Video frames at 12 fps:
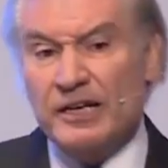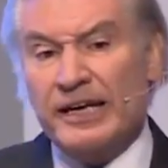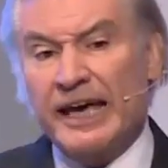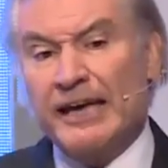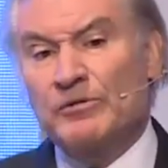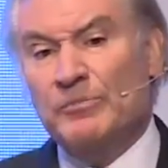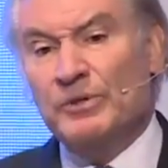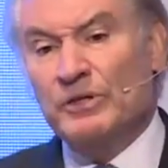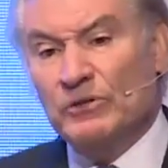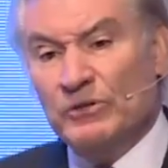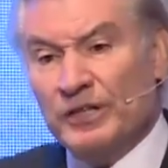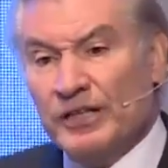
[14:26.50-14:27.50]

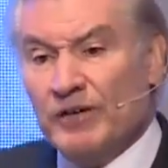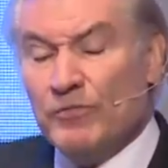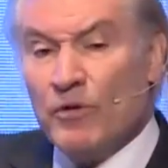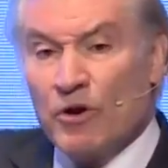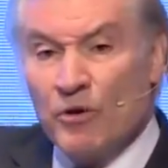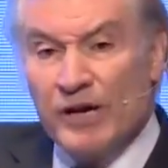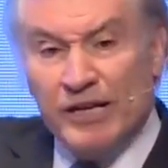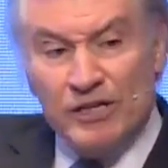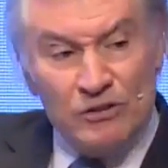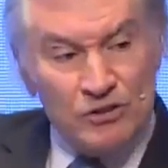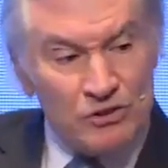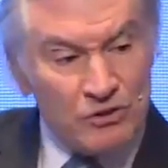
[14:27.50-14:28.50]
capability of creating
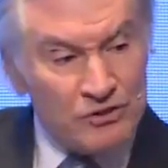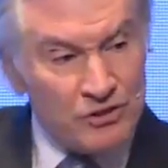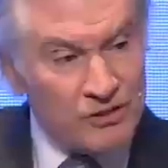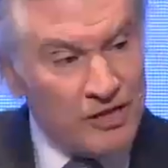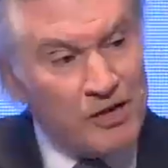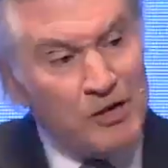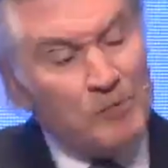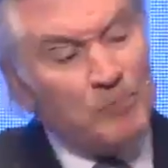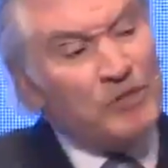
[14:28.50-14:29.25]
new sources, but